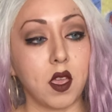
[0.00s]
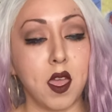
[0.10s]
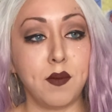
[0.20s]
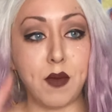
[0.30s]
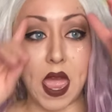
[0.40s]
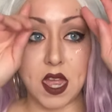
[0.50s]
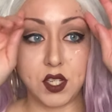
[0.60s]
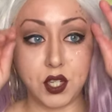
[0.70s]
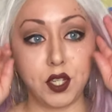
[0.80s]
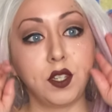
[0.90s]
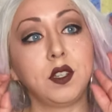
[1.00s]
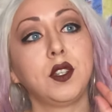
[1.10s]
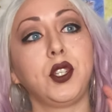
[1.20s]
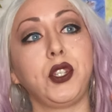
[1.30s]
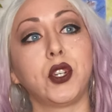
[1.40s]
imagine
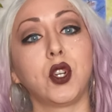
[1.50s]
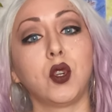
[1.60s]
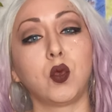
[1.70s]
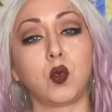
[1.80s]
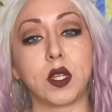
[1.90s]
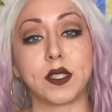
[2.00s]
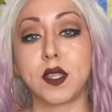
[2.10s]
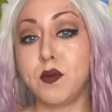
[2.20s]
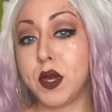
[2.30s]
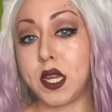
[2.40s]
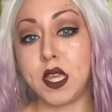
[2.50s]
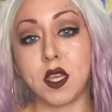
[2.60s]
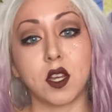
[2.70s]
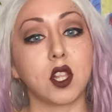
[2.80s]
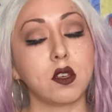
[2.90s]
you're with somebody,
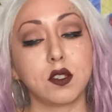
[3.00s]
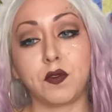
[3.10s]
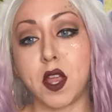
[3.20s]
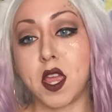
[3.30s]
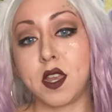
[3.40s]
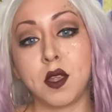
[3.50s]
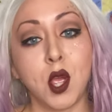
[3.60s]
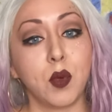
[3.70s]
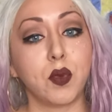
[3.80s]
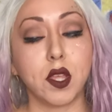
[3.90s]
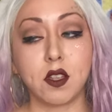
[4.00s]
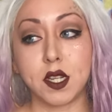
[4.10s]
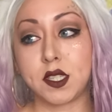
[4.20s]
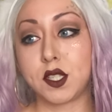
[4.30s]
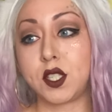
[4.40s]
close friend, brother,
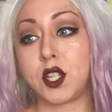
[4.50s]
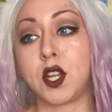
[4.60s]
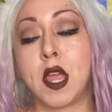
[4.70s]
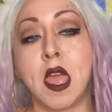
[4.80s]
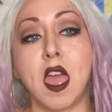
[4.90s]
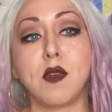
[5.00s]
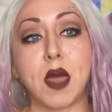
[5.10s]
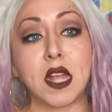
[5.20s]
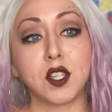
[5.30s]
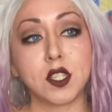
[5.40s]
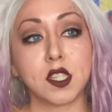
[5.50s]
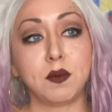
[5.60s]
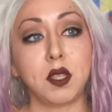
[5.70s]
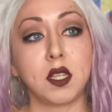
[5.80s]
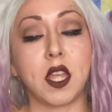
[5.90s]
sister. Imagine
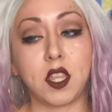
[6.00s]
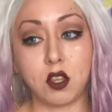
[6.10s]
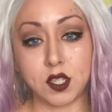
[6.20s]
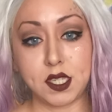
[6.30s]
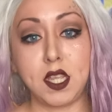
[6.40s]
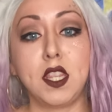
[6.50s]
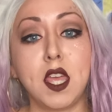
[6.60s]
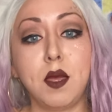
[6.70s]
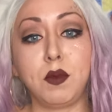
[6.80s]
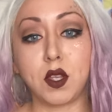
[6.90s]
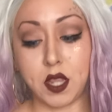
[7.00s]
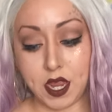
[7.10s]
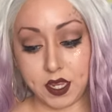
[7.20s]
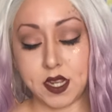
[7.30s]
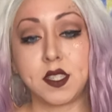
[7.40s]
something like you're seeing them,
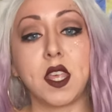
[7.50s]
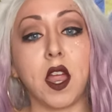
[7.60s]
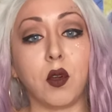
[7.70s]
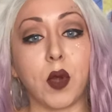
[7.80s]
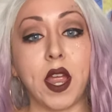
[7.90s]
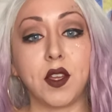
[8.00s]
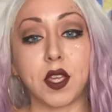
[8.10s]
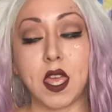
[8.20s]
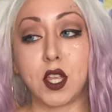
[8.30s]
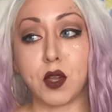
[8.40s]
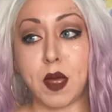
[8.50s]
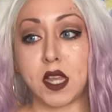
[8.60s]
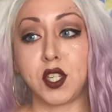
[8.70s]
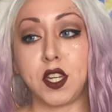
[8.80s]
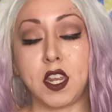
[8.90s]
like it's there, right? Okay, you're
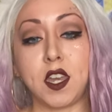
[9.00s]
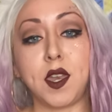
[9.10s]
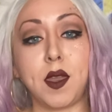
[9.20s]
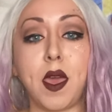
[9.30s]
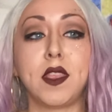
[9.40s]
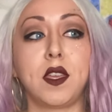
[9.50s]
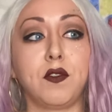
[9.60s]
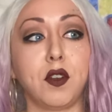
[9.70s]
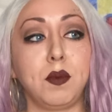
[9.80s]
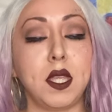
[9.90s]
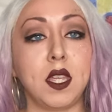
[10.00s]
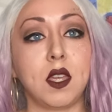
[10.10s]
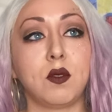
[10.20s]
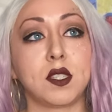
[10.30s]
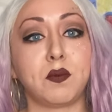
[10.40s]
imagining, and then for me,
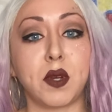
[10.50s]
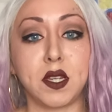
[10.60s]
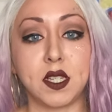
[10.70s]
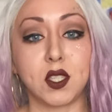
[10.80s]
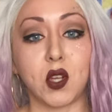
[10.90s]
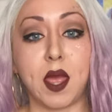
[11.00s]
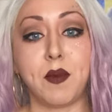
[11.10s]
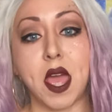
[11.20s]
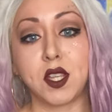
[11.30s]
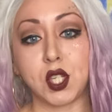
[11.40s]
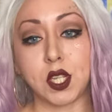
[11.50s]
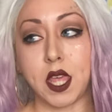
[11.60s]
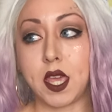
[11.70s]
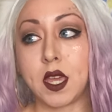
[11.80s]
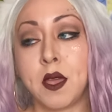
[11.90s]
it was abundance. So I imagine
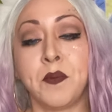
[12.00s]
like